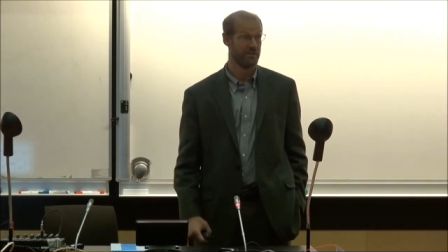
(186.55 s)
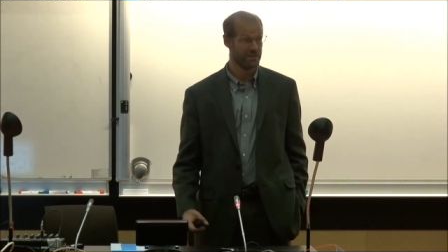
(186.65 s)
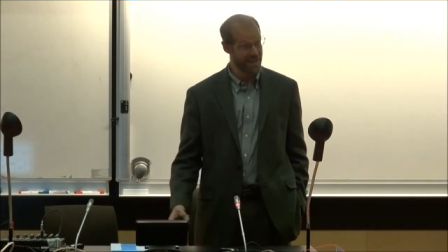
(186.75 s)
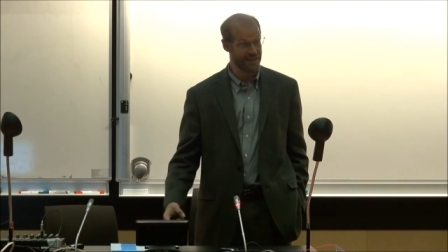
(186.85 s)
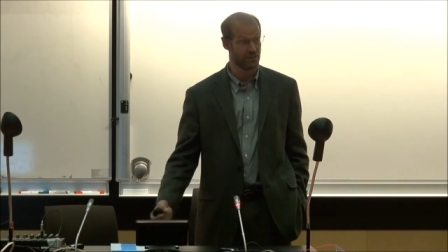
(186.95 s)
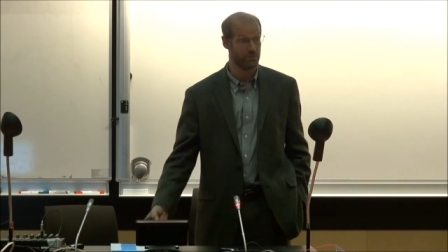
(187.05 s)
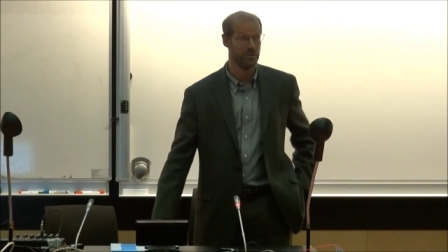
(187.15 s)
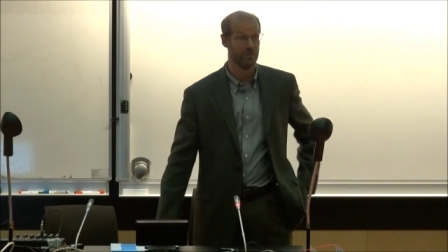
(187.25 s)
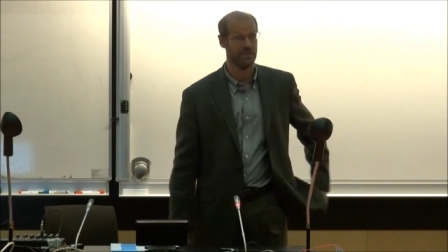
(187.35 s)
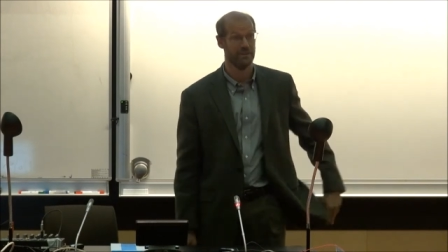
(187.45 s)

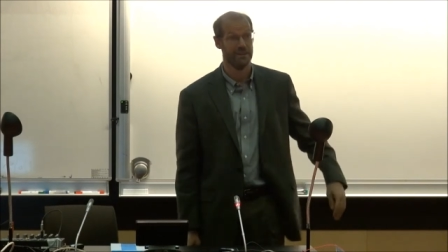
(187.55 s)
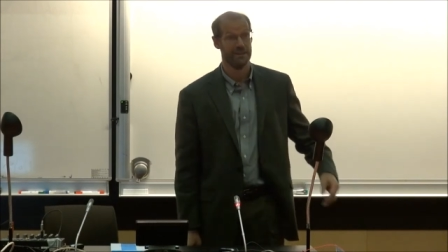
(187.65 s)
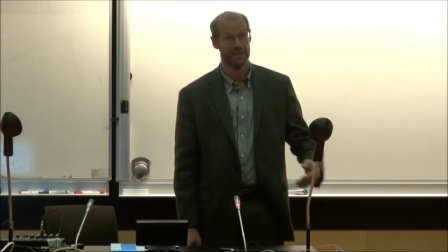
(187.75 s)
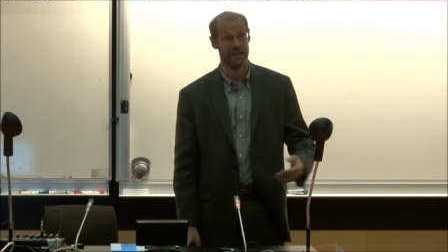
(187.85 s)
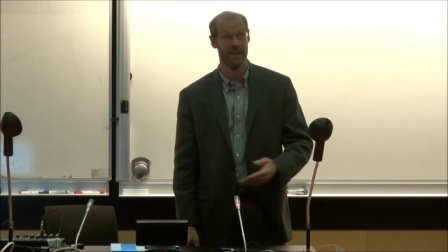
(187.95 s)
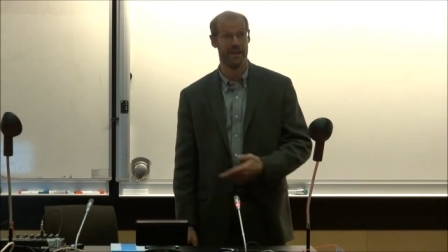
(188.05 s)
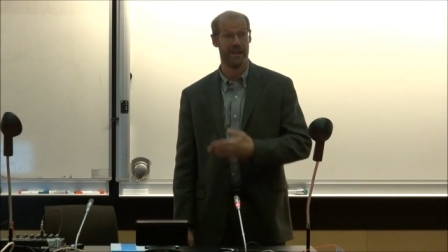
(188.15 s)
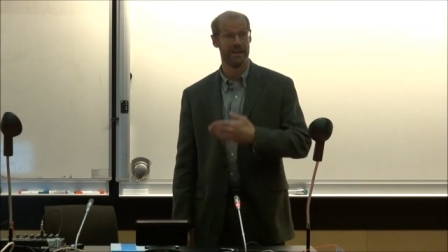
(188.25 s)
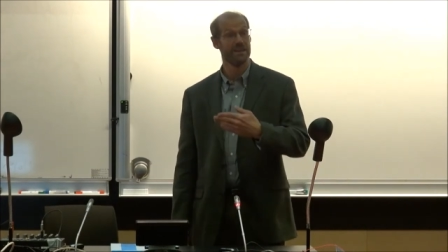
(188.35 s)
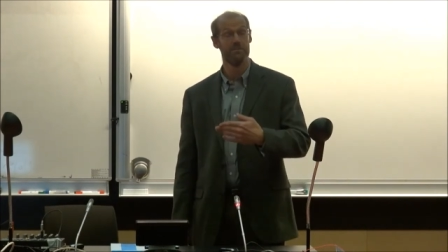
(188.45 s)
detectable
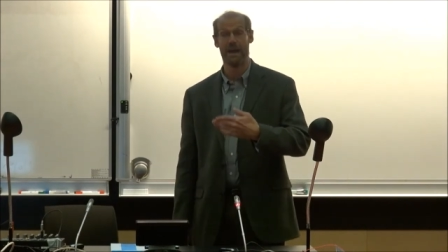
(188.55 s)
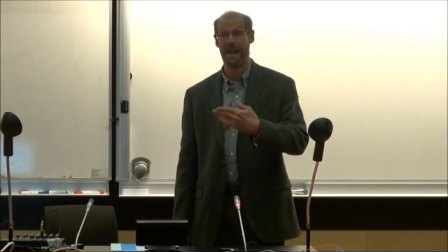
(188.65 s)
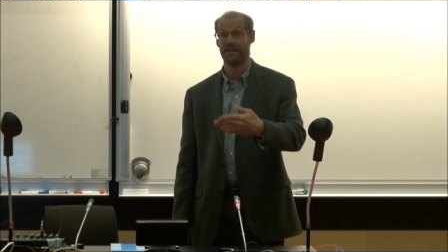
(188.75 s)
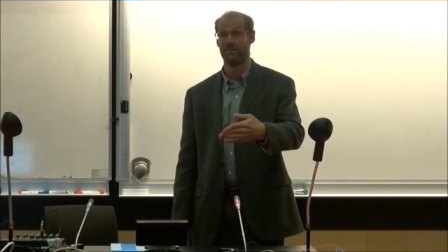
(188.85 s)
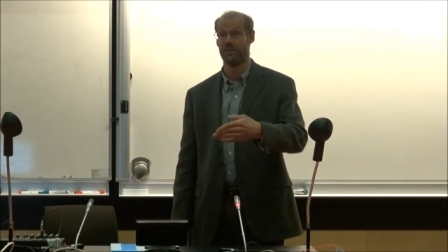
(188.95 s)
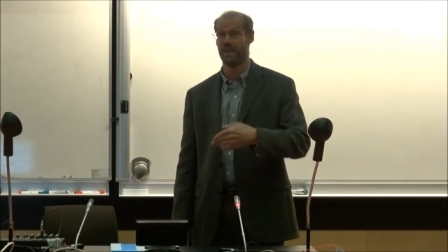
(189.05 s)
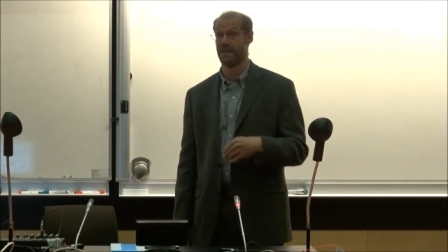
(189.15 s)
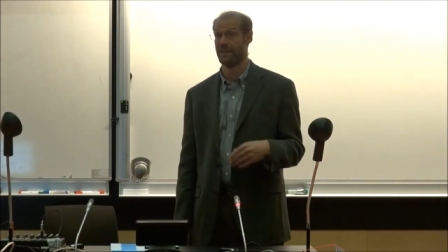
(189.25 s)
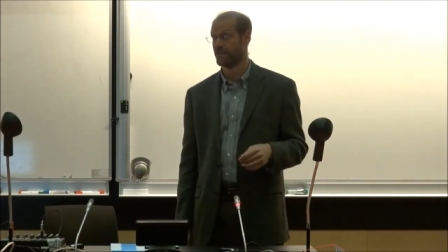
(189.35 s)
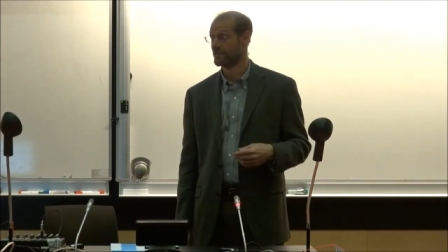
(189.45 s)
uh, impact of
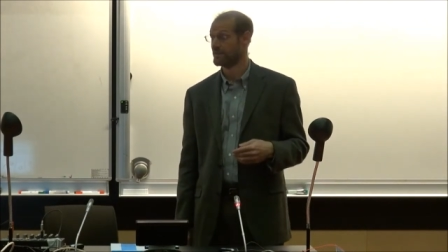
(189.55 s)
aid